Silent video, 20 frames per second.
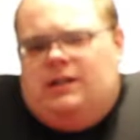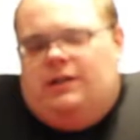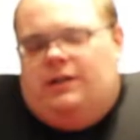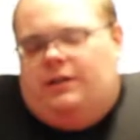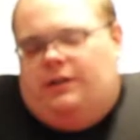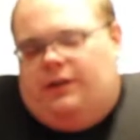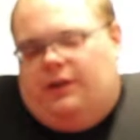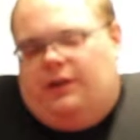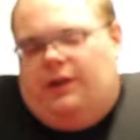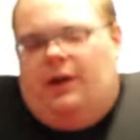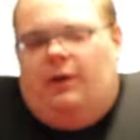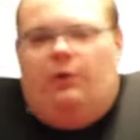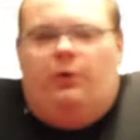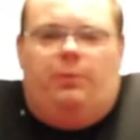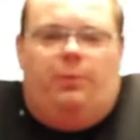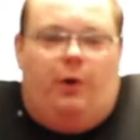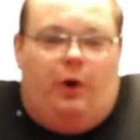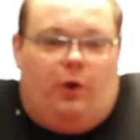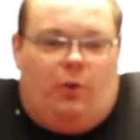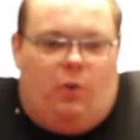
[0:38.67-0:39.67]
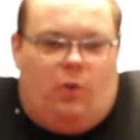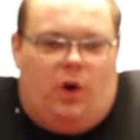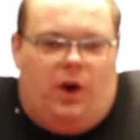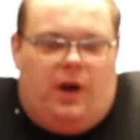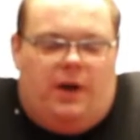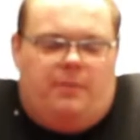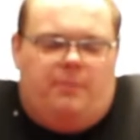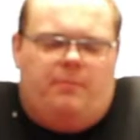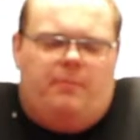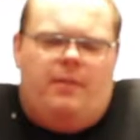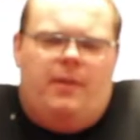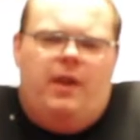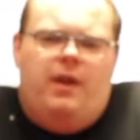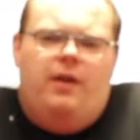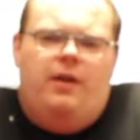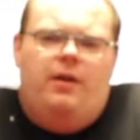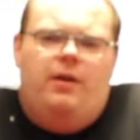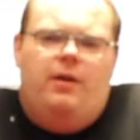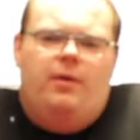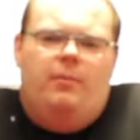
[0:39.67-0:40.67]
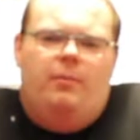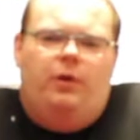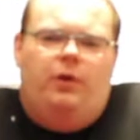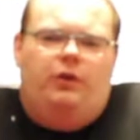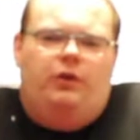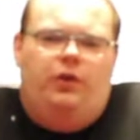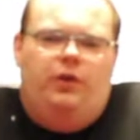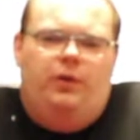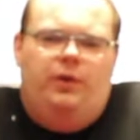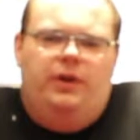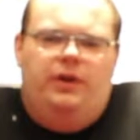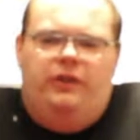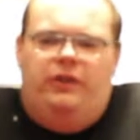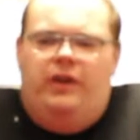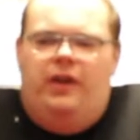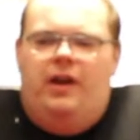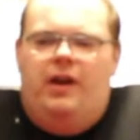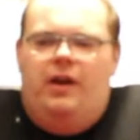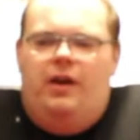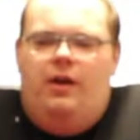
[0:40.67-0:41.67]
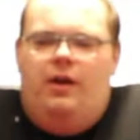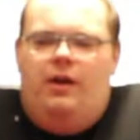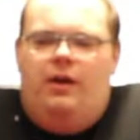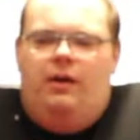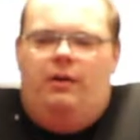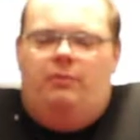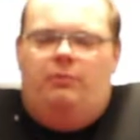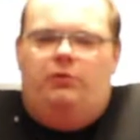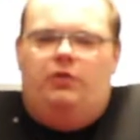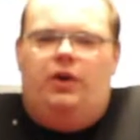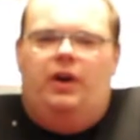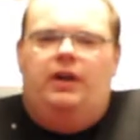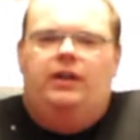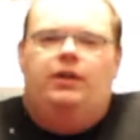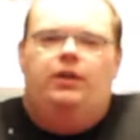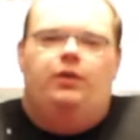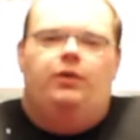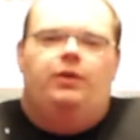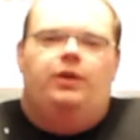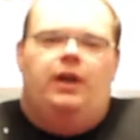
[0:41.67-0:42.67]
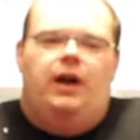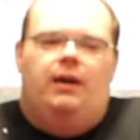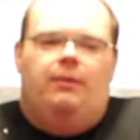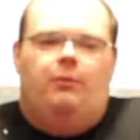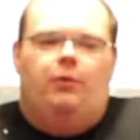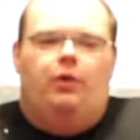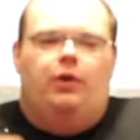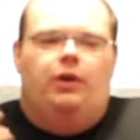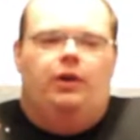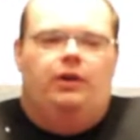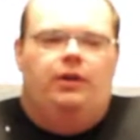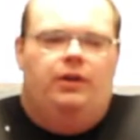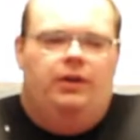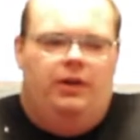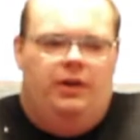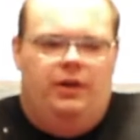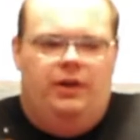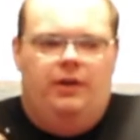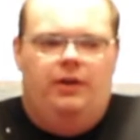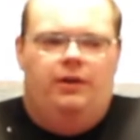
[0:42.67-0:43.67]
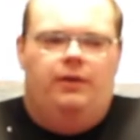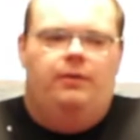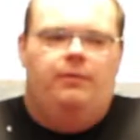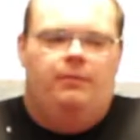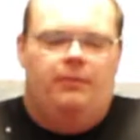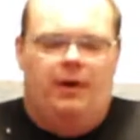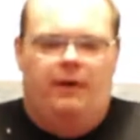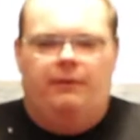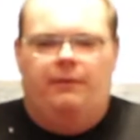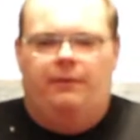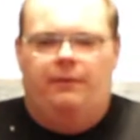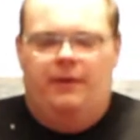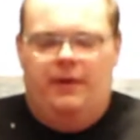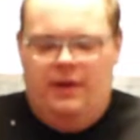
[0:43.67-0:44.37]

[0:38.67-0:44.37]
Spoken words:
So that was part 1. Part 2 is trying to do a lot more of